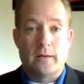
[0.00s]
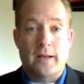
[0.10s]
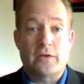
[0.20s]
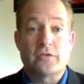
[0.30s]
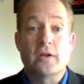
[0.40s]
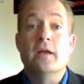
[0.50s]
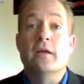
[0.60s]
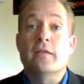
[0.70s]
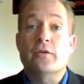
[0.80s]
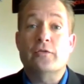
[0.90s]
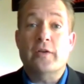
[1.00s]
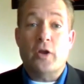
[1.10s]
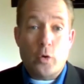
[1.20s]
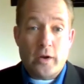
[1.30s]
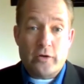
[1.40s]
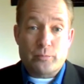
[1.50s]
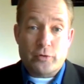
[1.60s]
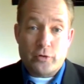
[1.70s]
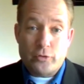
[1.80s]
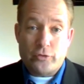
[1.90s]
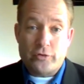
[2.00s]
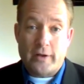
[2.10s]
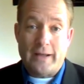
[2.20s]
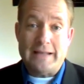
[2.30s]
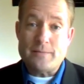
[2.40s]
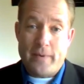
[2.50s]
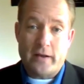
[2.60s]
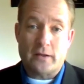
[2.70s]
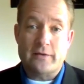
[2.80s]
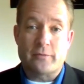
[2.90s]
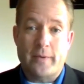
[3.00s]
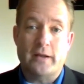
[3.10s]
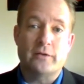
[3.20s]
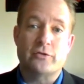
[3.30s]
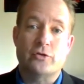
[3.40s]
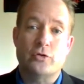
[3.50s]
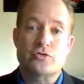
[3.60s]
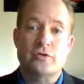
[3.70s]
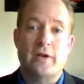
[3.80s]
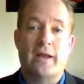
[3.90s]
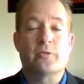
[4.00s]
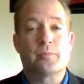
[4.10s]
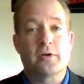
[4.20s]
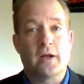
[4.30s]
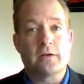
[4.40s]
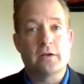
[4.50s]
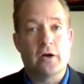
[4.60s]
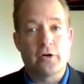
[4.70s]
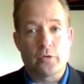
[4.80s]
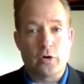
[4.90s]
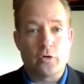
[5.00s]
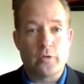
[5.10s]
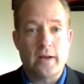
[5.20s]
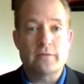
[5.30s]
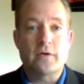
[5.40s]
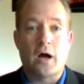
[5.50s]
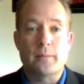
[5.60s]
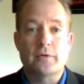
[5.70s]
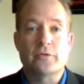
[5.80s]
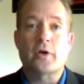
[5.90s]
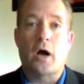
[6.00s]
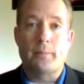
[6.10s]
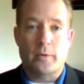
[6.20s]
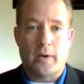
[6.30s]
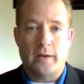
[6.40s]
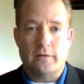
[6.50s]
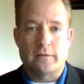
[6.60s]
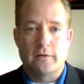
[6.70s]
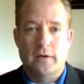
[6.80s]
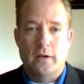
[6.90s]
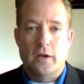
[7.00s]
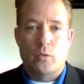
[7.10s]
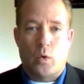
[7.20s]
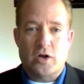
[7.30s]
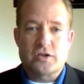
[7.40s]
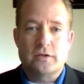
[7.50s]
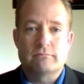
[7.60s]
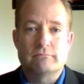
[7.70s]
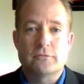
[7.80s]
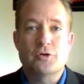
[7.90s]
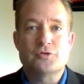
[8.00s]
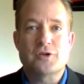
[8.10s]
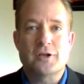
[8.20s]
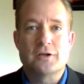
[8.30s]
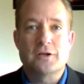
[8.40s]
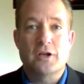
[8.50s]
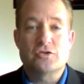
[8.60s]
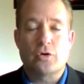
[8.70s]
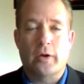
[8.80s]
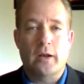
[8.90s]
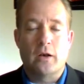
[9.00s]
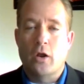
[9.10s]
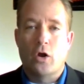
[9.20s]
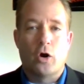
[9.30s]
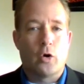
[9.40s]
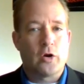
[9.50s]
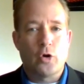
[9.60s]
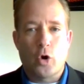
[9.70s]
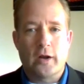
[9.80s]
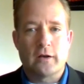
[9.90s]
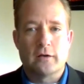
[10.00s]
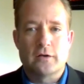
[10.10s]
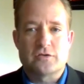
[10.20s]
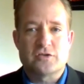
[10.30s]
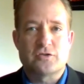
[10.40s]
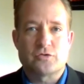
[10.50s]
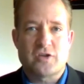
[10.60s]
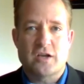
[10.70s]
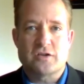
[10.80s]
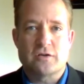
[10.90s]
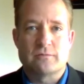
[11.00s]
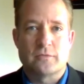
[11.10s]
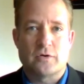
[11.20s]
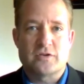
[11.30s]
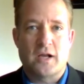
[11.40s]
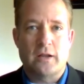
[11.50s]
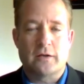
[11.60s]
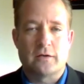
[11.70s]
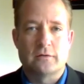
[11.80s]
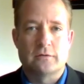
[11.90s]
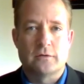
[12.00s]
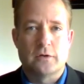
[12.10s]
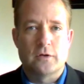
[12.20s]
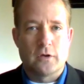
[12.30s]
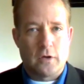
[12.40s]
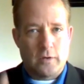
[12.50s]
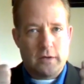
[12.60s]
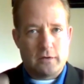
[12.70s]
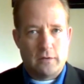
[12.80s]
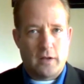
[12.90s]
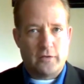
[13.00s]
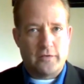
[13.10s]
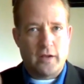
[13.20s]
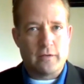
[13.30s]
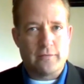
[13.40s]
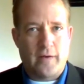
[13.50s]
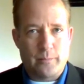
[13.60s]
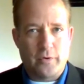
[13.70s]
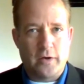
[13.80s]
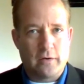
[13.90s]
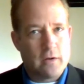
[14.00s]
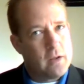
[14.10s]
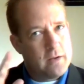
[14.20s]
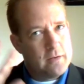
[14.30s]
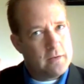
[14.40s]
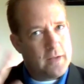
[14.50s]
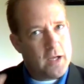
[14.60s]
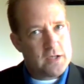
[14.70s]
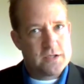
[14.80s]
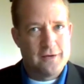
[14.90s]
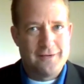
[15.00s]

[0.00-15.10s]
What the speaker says: Next, this video is produced independently from any institution and is protected under a Creative Commons copyright. Watch it, use it, enjoy it, or ignore it. Just don't change it or sell it. All right, that's the end of the fine print. Thanks.